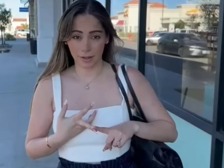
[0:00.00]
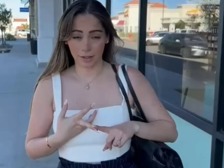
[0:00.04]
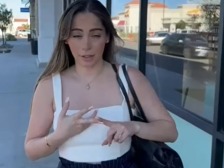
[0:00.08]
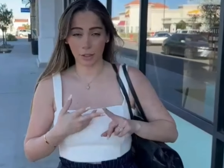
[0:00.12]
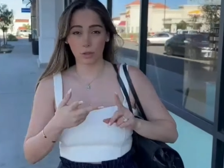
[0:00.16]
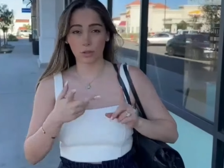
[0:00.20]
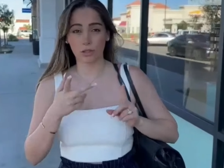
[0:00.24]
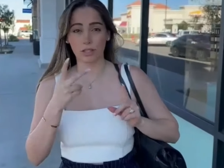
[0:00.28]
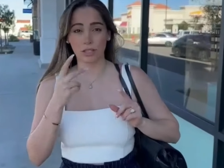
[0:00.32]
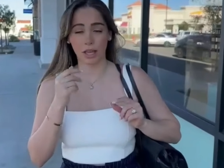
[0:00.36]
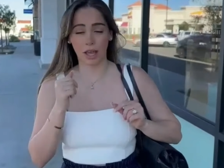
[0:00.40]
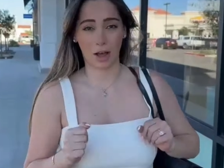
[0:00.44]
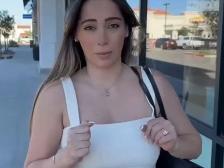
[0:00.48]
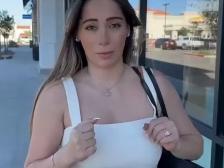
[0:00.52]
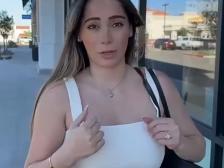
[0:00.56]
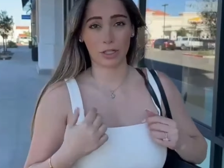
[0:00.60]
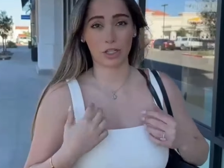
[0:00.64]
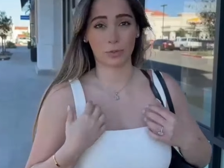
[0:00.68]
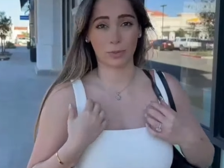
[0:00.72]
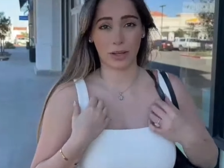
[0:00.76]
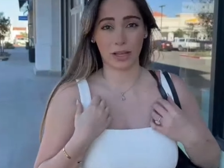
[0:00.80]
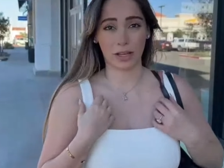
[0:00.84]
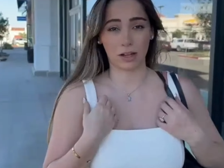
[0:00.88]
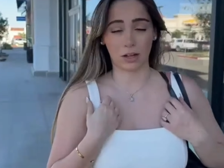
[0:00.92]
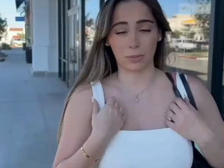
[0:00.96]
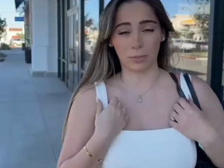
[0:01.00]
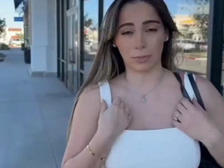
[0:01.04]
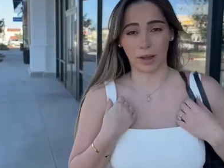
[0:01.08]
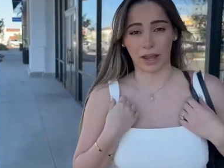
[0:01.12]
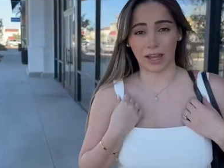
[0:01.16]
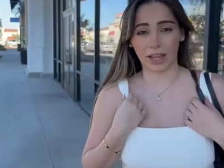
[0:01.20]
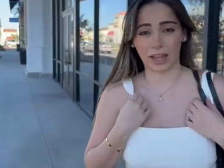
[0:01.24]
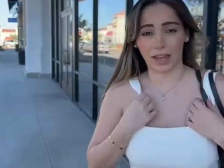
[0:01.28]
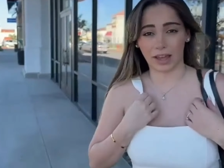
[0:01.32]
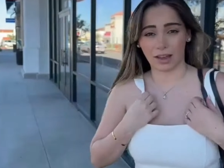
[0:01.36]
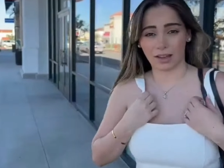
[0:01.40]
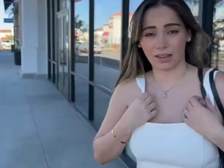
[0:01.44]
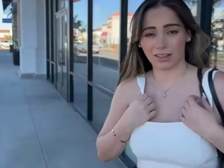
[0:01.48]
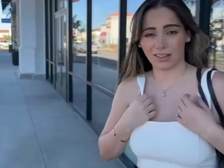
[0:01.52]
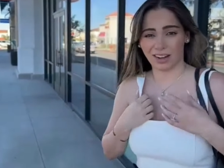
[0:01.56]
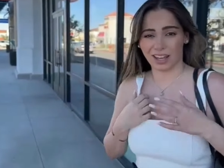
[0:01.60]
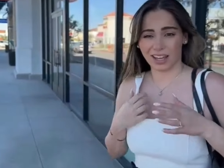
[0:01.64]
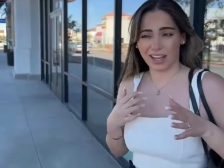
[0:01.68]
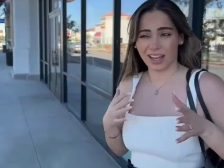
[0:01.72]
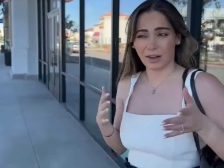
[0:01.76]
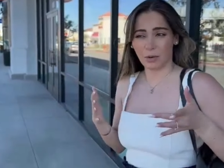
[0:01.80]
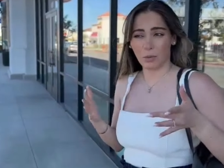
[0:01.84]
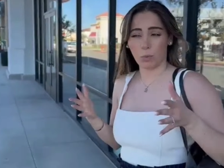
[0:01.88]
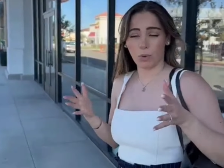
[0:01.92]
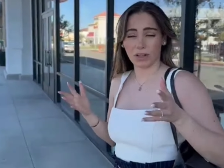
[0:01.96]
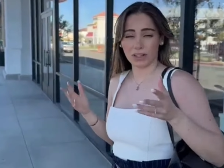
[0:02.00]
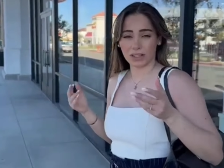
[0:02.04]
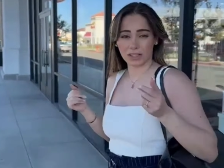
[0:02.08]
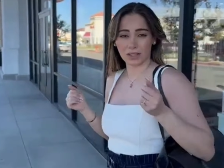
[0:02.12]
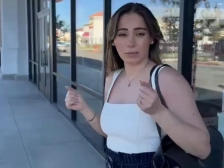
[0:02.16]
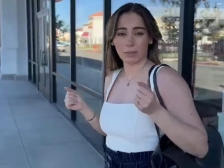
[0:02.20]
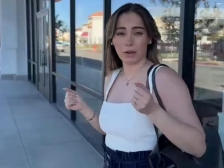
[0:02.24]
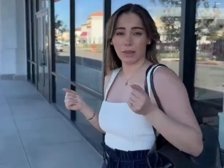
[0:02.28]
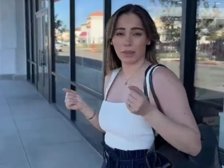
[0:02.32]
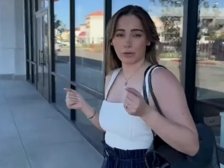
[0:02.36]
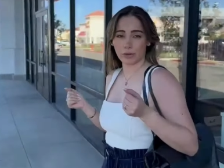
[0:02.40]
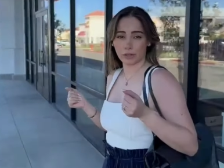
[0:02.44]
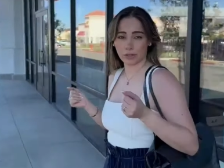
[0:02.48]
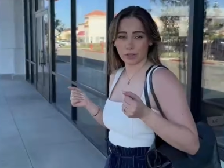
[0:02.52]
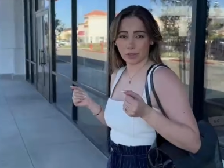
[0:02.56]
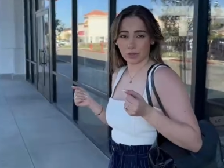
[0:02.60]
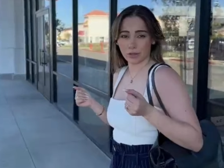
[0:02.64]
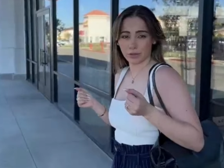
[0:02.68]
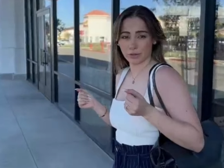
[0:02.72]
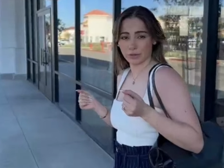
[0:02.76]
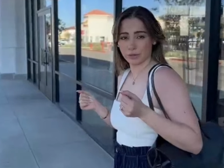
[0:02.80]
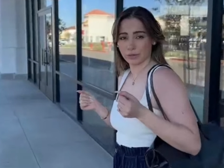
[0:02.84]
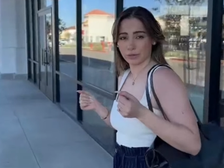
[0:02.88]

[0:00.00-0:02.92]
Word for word: You'll see how much makeup I get, like once a month or so.